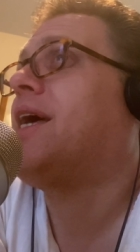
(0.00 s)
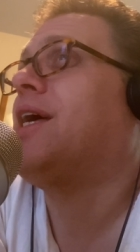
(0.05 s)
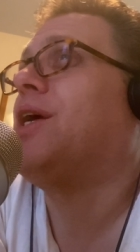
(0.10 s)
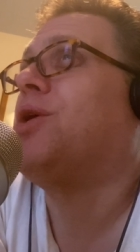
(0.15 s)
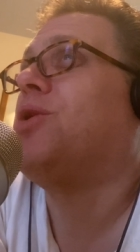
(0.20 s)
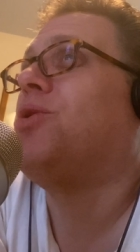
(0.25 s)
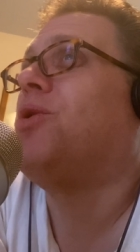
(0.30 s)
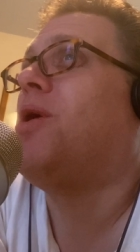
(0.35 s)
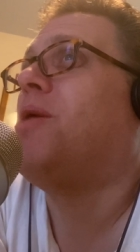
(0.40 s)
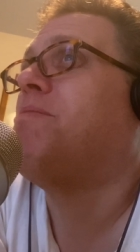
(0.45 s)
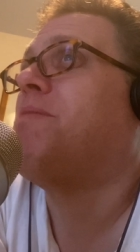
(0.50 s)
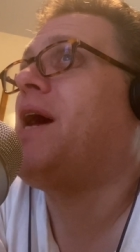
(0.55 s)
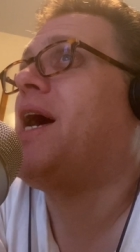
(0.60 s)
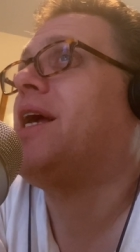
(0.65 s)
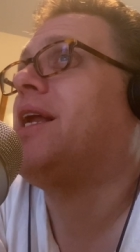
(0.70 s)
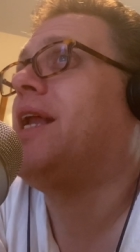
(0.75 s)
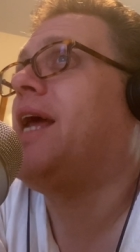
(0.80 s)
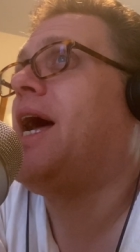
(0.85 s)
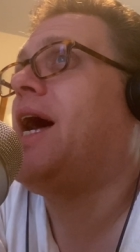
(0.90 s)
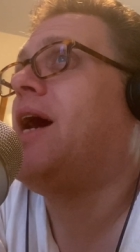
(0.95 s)
and claw it
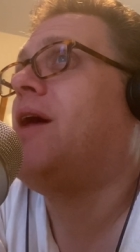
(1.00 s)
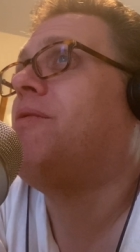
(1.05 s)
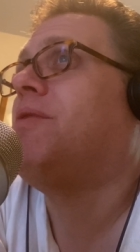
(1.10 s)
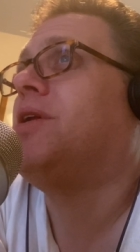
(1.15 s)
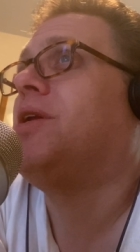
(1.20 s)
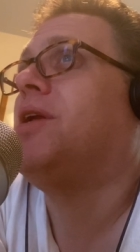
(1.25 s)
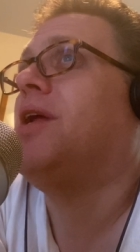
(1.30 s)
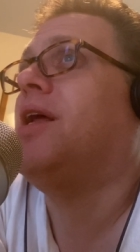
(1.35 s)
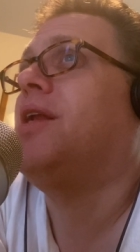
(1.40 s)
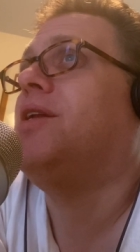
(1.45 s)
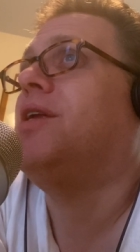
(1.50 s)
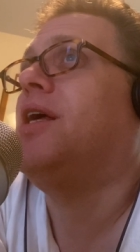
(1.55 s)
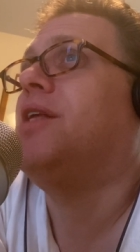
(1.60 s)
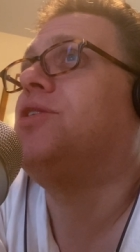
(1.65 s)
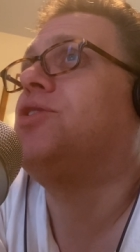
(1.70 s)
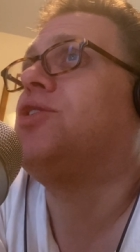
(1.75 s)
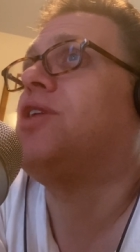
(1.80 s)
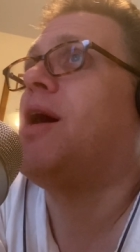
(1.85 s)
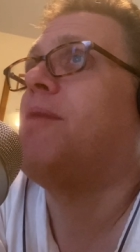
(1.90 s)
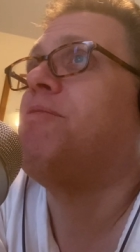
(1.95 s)
back now and, and,
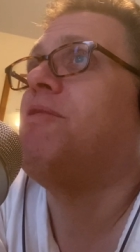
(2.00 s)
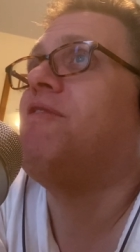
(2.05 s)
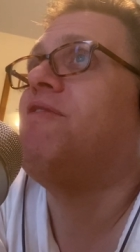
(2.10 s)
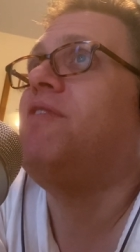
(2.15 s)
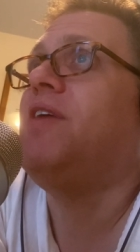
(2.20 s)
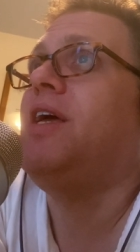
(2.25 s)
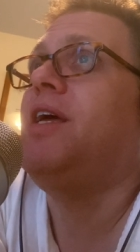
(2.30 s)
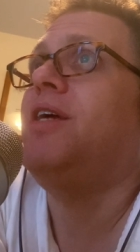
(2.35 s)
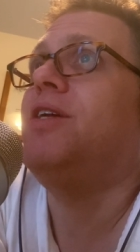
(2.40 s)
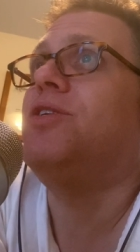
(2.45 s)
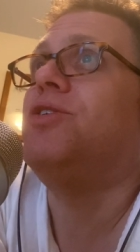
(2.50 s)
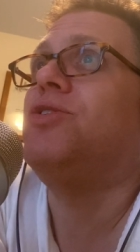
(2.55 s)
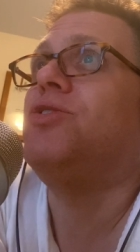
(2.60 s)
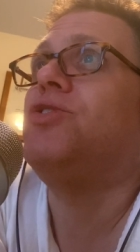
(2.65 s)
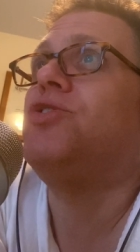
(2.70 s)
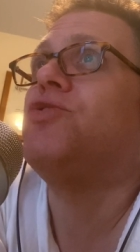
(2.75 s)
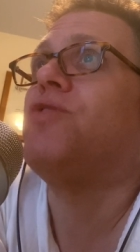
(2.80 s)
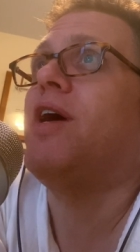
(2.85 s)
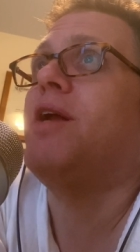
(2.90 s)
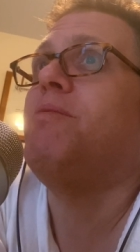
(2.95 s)
and stomp your feet
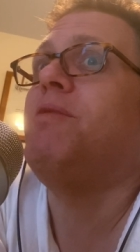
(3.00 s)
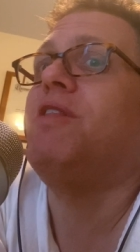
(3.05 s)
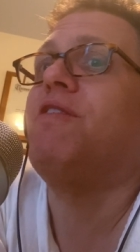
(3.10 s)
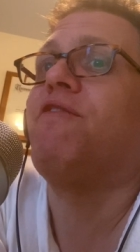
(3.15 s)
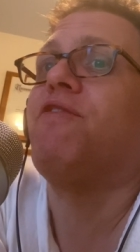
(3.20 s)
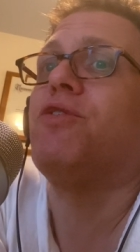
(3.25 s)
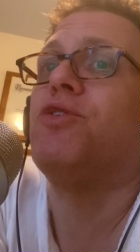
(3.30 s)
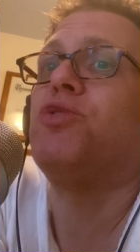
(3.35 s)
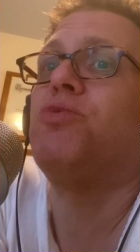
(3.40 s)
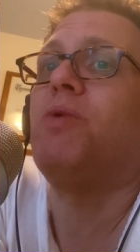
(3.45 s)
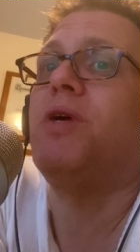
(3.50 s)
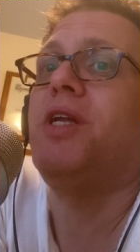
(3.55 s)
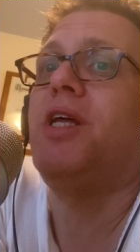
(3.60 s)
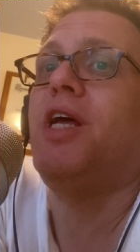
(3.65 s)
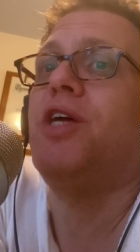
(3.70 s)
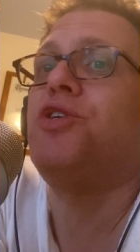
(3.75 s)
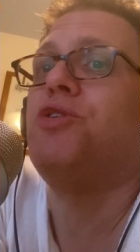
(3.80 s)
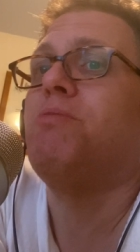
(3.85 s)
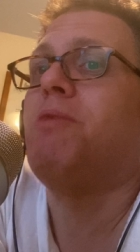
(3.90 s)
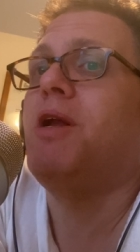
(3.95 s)
and try to be the first one to
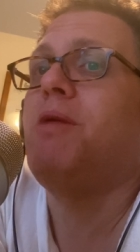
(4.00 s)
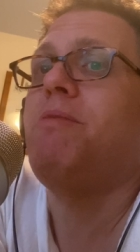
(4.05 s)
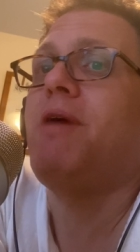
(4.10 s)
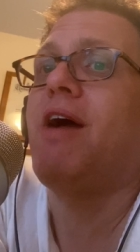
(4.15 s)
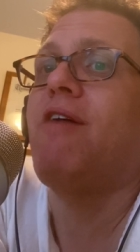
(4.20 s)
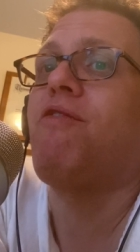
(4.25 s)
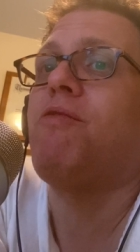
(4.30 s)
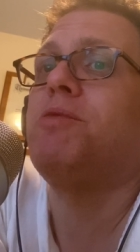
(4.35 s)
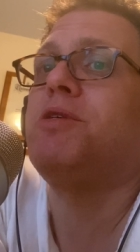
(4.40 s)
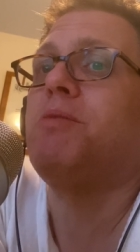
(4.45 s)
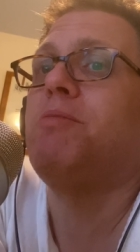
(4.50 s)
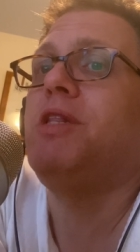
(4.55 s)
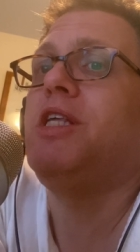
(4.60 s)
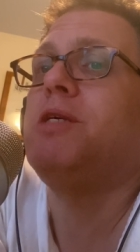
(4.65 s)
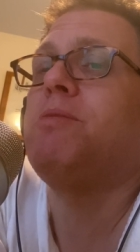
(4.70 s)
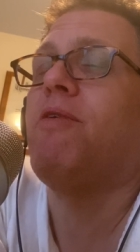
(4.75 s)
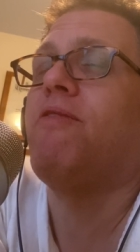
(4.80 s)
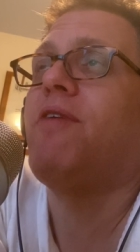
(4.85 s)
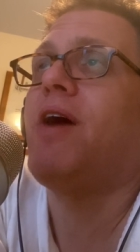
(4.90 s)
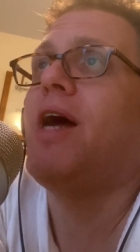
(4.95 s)
get your money back from some of
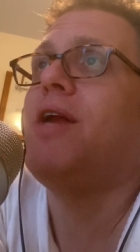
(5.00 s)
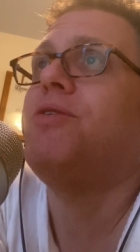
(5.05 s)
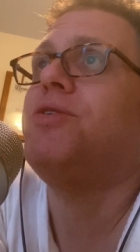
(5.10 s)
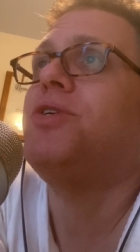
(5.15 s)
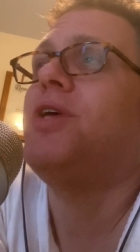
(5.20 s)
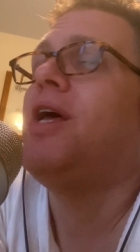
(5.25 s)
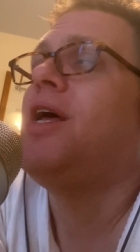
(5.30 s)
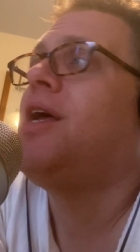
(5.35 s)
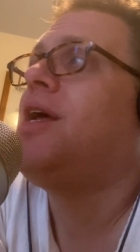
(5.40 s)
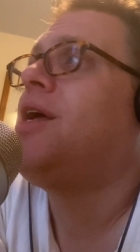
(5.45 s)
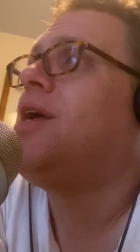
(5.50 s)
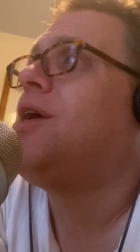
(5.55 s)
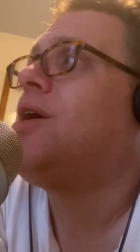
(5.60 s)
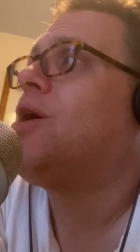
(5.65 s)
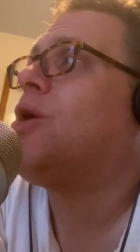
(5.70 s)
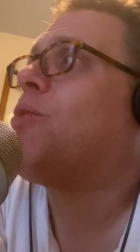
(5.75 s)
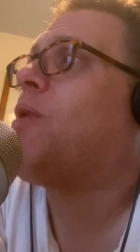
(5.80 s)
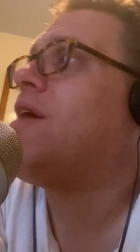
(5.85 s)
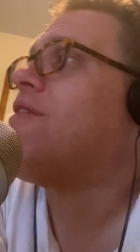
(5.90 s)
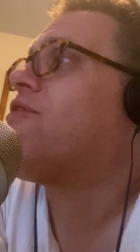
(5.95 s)
these providers?
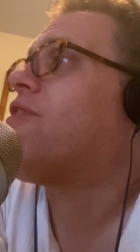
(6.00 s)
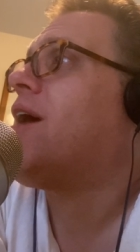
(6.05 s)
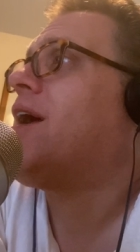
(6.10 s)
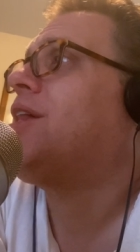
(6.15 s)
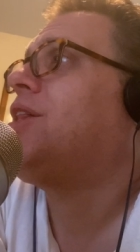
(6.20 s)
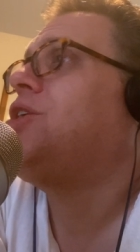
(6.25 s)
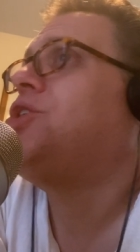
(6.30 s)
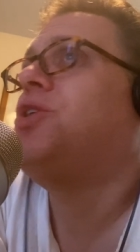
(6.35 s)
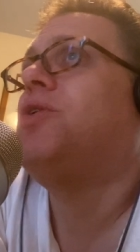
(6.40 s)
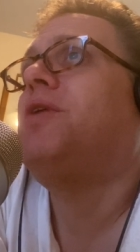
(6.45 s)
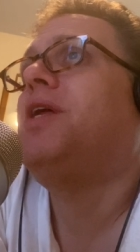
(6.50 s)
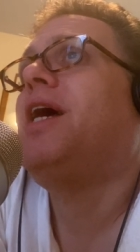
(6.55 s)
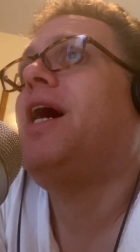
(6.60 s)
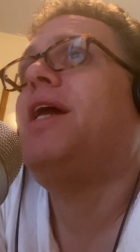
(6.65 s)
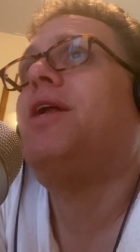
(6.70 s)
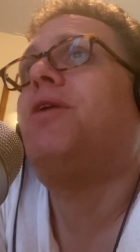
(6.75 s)
Quite frankly, Jody, I